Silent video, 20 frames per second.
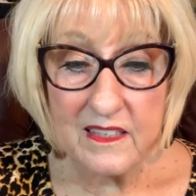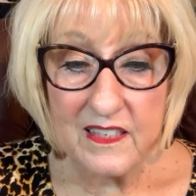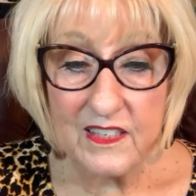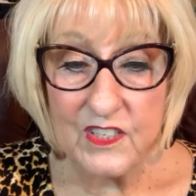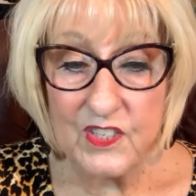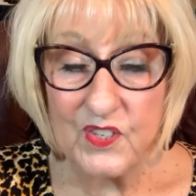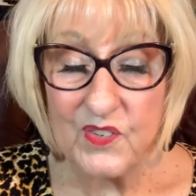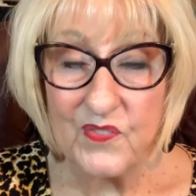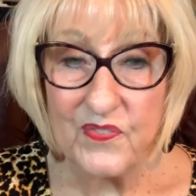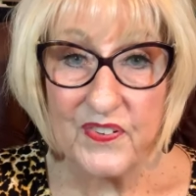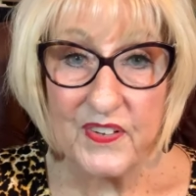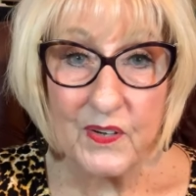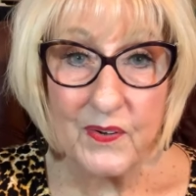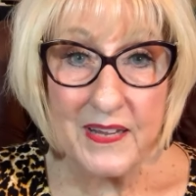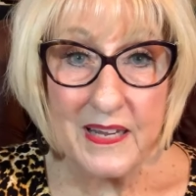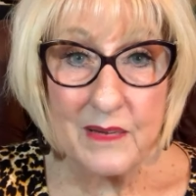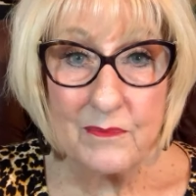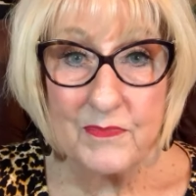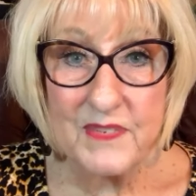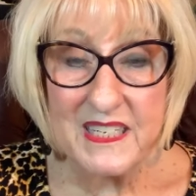Do you feel
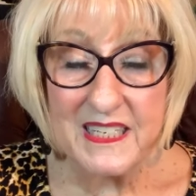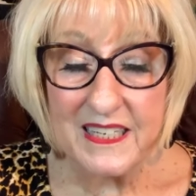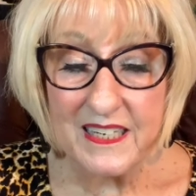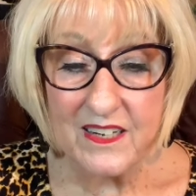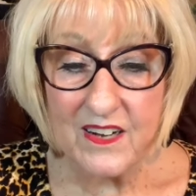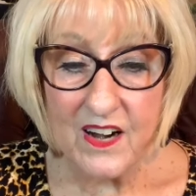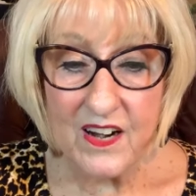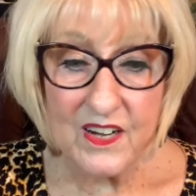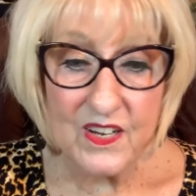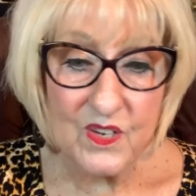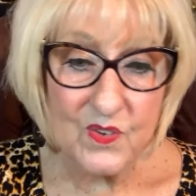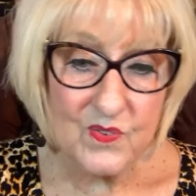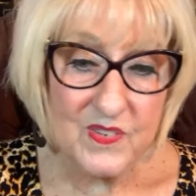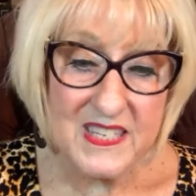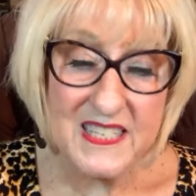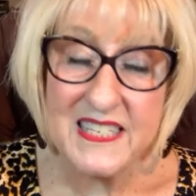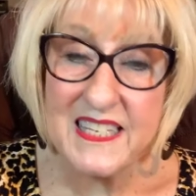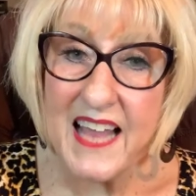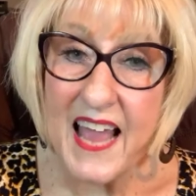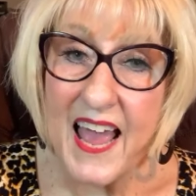empty? Are you
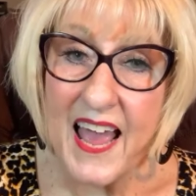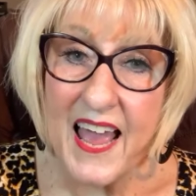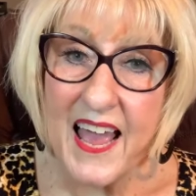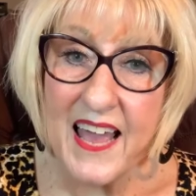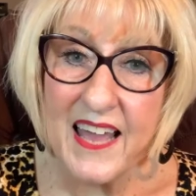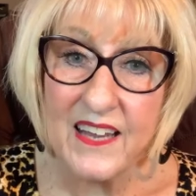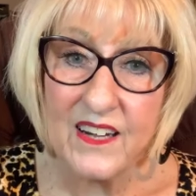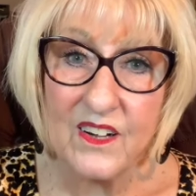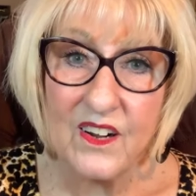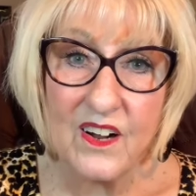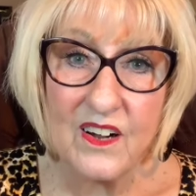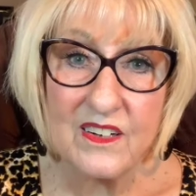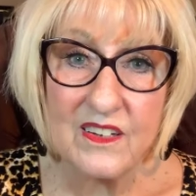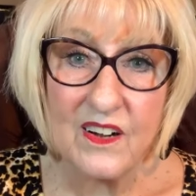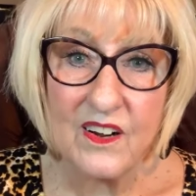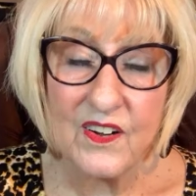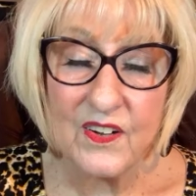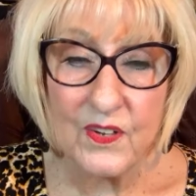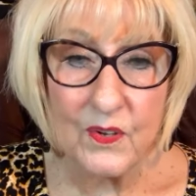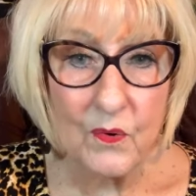sad?
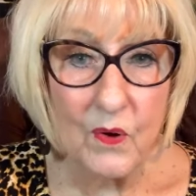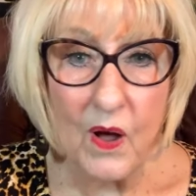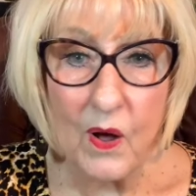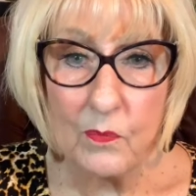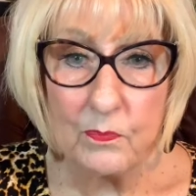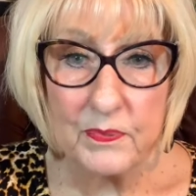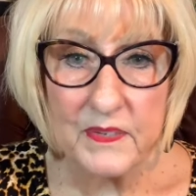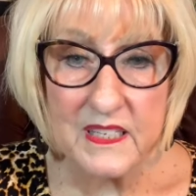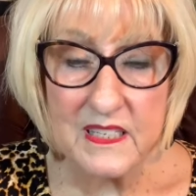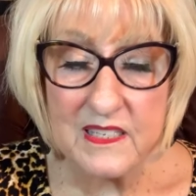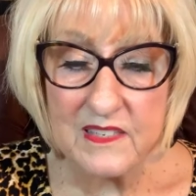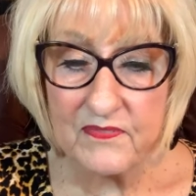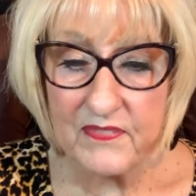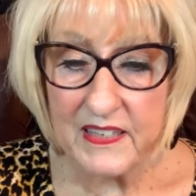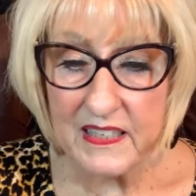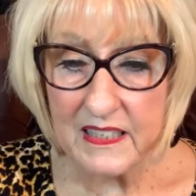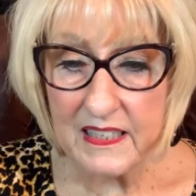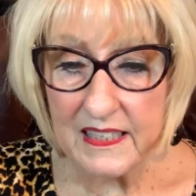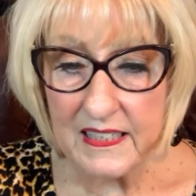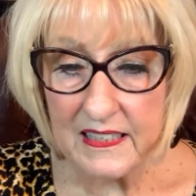Are you hopeless
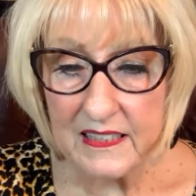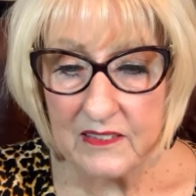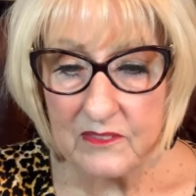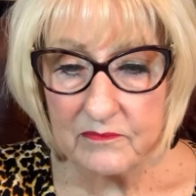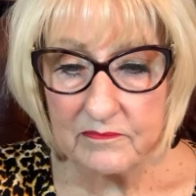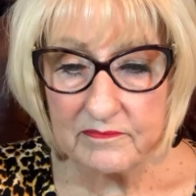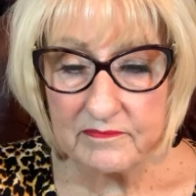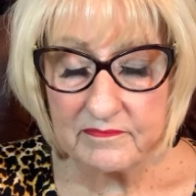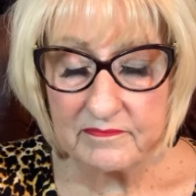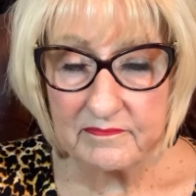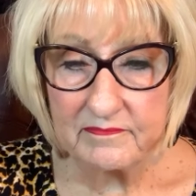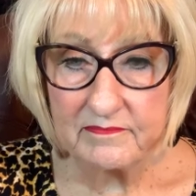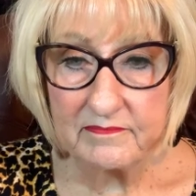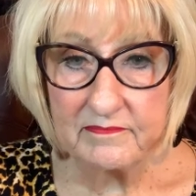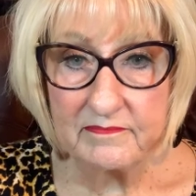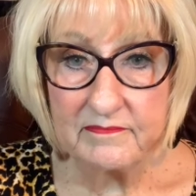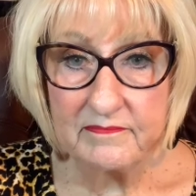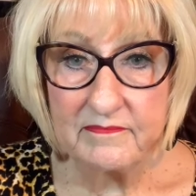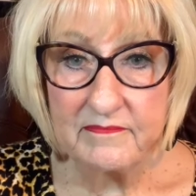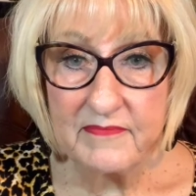feeling?
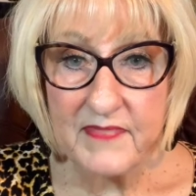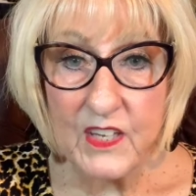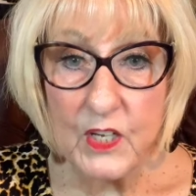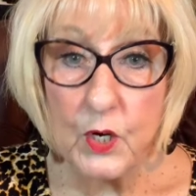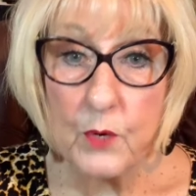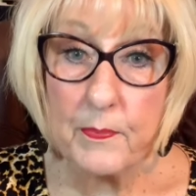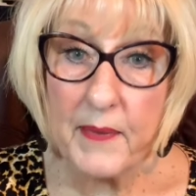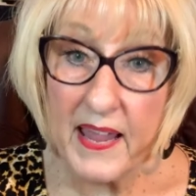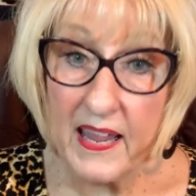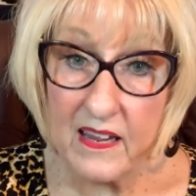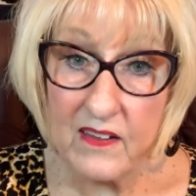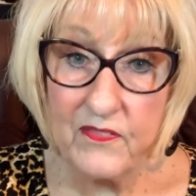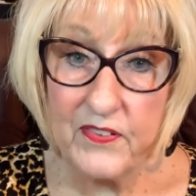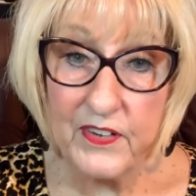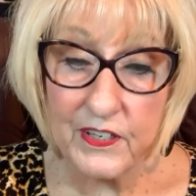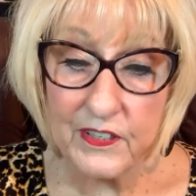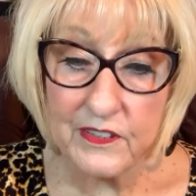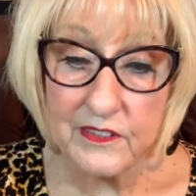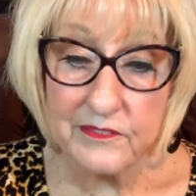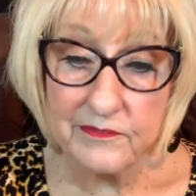Your
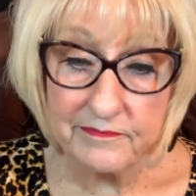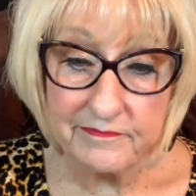behavior.